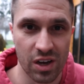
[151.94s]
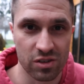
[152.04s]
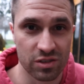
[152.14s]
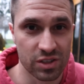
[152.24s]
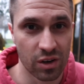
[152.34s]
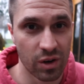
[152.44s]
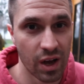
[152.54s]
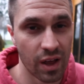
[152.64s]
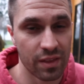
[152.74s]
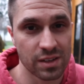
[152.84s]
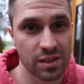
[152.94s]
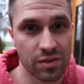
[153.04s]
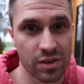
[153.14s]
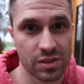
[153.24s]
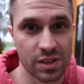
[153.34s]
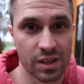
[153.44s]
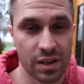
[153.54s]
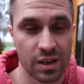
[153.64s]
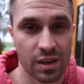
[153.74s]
the country. So that's the first thing.